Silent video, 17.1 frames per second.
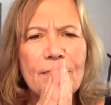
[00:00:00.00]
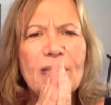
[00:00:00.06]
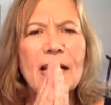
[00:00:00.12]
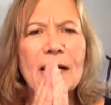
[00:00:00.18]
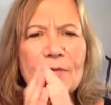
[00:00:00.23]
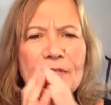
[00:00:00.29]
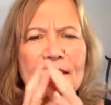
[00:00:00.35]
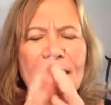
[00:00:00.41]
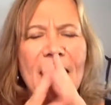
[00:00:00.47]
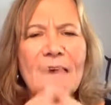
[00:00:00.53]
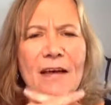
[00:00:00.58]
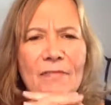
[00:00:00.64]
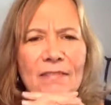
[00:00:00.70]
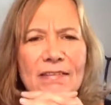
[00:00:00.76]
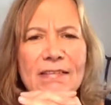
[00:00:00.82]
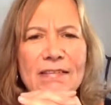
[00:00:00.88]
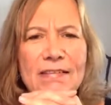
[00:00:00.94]
I was
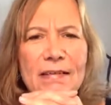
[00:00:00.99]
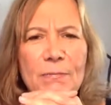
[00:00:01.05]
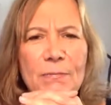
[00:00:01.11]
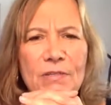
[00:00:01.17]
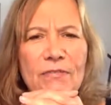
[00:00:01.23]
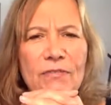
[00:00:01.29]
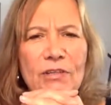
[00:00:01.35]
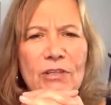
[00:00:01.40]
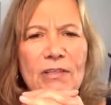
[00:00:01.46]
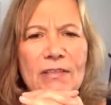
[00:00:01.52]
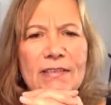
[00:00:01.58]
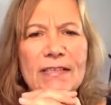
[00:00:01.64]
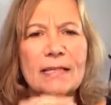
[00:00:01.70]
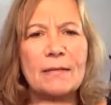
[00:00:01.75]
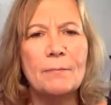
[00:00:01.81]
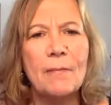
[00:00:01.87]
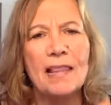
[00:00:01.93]
having some
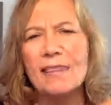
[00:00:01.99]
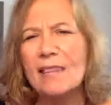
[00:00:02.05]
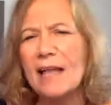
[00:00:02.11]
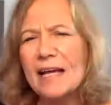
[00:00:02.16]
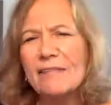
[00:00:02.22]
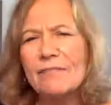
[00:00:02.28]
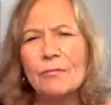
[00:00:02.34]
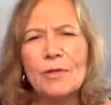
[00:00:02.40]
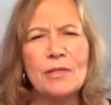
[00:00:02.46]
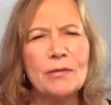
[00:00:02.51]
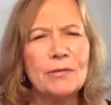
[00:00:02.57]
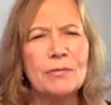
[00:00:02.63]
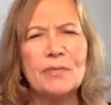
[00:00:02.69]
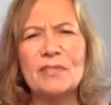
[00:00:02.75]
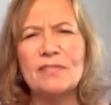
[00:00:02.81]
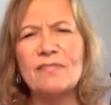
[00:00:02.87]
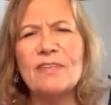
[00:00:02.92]
difficulty in my life, whether it
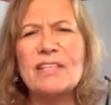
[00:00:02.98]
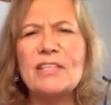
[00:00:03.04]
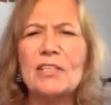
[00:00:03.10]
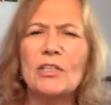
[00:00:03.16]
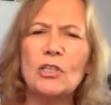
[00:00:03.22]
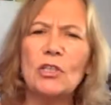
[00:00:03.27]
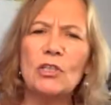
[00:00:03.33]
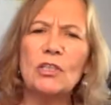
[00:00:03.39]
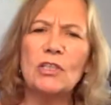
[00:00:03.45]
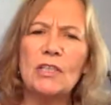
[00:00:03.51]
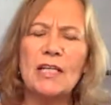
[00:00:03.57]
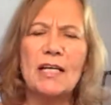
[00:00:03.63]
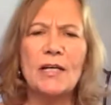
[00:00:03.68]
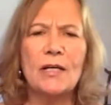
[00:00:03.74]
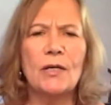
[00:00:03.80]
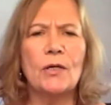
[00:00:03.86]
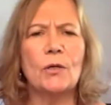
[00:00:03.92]
was physical
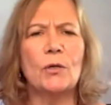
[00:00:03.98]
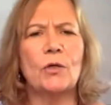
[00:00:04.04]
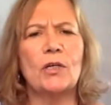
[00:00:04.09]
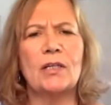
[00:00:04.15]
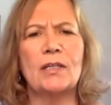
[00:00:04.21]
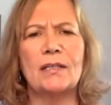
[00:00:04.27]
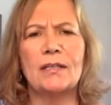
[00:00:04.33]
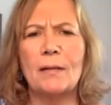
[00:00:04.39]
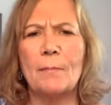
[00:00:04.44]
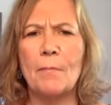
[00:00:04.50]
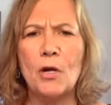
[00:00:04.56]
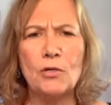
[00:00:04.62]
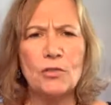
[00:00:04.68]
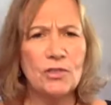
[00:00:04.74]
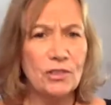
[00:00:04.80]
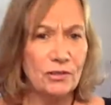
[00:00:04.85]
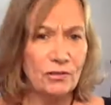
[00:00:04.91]
or
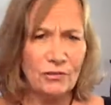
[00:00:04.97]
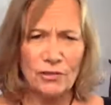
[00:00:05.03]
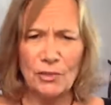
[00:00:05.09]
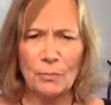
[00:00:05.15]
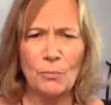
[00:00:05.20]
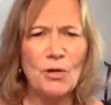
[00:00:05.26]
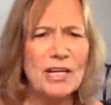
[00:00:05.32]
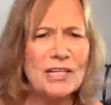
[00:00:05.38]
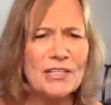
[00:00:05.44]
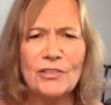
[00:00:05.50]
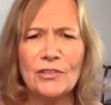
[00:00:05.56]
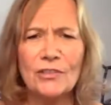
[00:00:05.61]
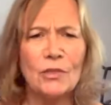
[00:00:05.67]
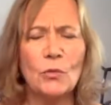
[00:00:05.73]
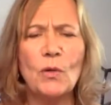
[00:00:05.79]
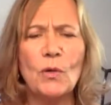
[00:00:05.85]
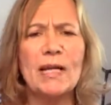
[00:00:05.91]
emotional or
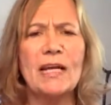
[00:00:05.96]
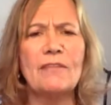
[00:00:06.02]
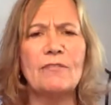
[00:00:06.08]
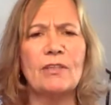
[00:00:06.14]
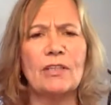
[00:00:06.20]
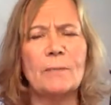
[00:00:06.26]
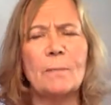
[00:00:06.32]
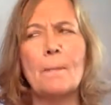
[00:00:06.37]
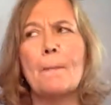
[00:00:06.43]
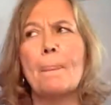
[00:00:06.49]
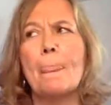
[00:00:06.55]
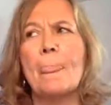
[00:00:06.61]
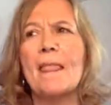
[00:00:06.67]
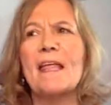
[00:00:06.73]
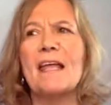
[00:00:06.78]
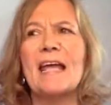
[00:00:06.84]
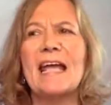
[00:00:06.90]
depression or whatever.
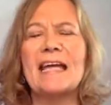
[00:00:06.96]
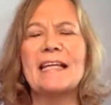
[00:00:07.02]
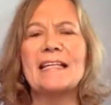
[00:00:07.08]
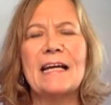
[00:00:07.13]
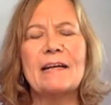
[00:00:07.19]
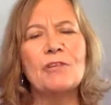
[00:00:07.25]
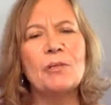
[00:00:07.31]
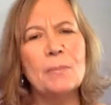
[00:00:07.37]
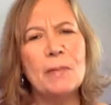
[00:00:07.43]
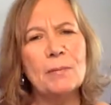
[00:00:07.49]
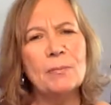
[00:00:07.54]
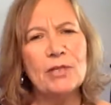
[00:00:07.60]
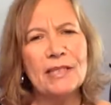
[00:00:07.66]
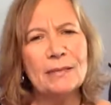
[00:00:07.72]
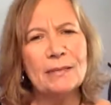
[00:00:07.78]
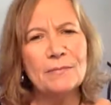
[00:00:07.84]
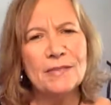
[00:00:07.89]
And I remember
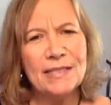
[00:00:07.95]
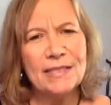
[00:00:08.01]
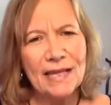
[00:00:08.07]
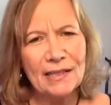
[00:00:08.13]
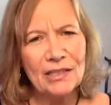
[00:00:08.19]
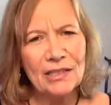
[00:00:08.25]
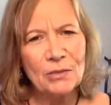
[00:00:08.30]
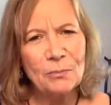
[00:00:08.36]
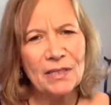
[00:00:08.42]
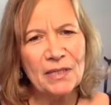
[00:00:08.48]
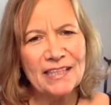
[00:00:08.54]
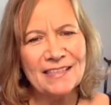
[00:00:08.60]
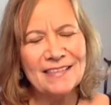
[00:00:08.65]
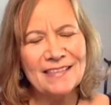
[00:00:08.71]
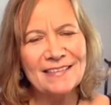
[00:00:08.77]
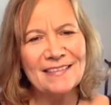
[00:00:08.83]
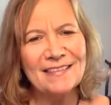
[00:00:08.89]
him telling
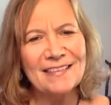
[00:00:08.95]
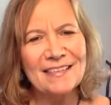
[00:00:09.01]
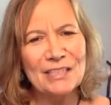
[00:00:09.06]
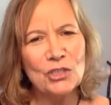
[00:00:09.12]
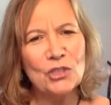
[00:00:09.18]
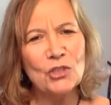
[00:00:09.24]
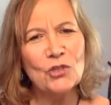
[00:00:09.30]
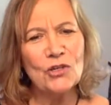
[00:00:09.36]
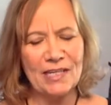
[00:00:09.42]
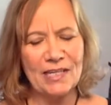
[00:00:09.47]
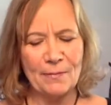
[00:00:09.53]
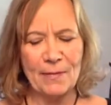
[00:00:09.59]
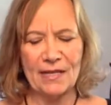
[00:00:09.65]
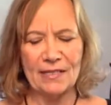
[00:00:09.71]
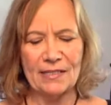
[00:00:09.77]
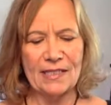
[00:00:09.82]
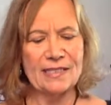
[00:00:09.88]
me this story
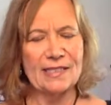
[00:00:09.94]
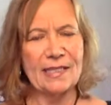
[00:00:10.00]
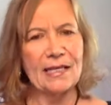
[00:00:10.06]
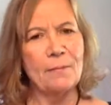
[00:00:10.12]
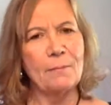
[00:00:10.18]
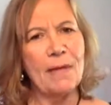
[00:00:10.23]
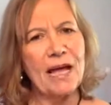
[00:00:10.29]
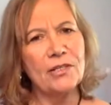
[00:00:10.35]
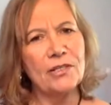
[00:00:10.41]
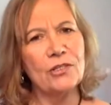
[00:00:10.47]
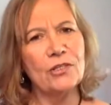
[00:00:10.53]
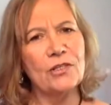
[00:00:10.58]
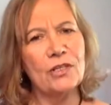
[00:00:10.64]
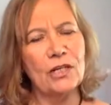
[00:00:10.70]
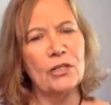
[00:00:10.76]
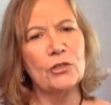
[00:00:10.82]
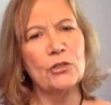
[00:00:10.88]
about, he said, imagine
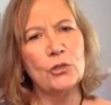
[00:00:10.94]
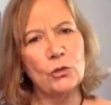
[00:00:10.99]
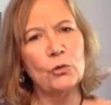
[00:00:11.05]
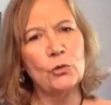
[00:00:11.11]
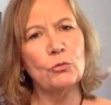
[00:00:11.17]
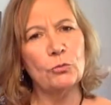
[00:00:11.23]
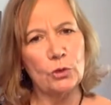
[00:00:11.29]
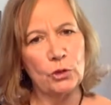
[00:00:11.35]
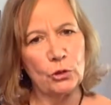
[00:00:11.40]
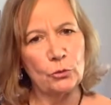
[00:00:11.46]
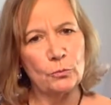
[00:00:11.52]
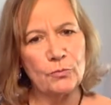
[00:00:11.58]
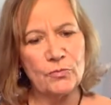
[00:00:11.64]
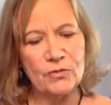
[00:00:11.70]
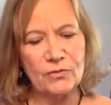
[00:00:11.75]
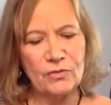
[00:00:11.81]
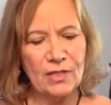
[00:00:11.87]
there are 2
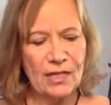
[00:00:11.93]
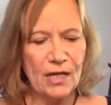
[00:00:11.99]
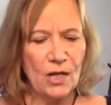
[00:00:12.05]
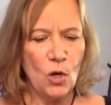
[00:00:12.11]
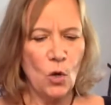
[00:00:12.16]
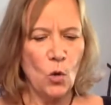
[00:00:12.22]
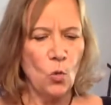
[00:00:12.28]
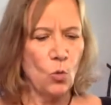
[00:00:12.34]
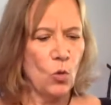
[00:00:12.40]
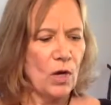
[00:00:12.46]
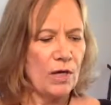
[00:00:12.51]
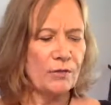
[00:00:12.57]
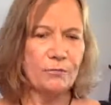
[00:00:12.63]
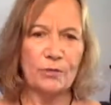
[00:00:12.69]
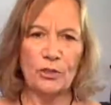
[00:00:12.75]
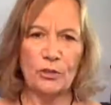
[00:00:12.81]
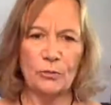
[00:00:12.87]
rooms.
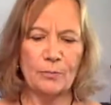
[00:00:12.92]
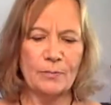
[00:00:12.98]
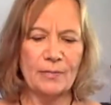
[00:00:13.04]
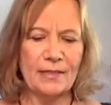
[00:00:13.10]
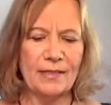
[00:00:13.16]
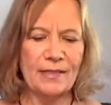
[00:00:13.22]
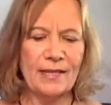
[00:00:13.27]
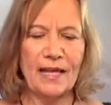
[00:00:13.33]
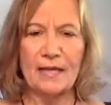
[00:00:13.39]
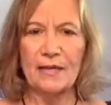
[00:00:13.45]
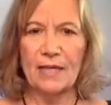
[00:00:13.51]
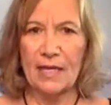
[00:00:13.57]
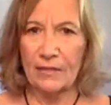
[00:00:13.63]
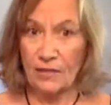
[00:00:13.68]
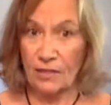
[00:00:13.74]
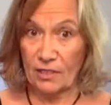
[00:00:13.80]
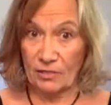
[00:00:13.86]
One room, and
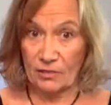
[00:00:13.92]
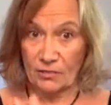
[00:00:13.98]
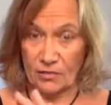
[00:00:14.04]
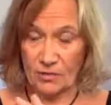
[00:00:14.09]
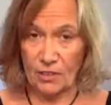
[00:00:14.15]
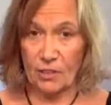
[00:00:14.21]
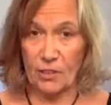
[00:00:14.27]
there's